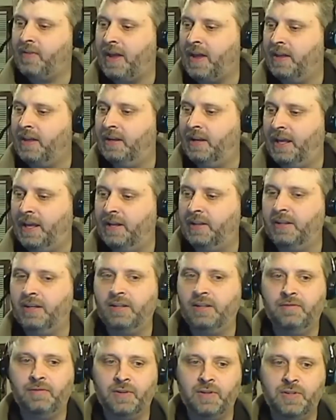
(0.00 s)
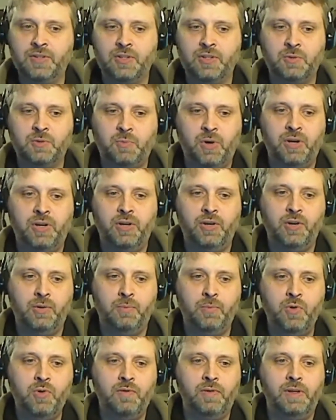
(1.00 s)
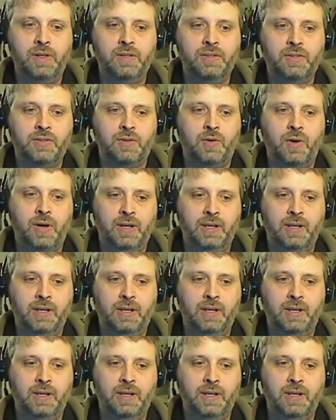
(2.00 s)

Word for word: had an Alien versus Predator movie, so